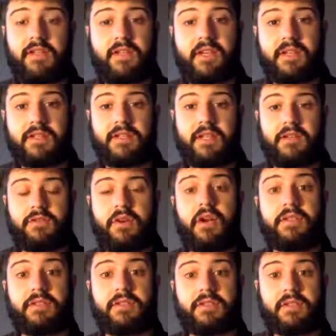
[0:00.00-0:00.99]
and yes, that
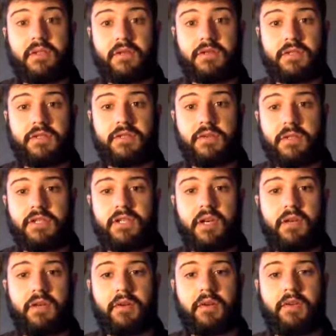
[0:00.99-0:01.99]
draws us closer to each
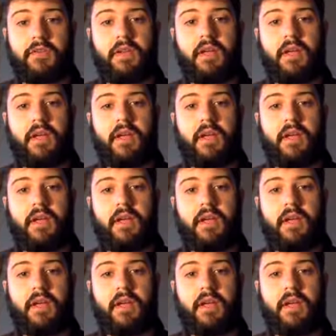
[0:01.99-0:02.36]
other, and